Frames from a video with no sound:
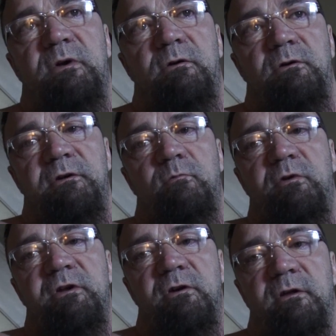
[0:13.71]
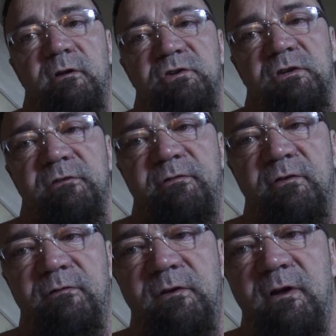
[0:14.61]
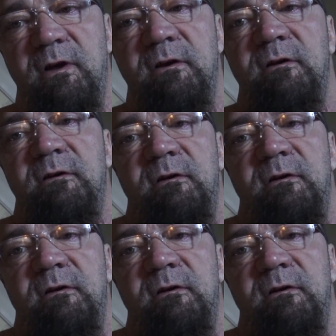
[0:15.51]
My girl doesn't want to hear that. She has a fear of flying.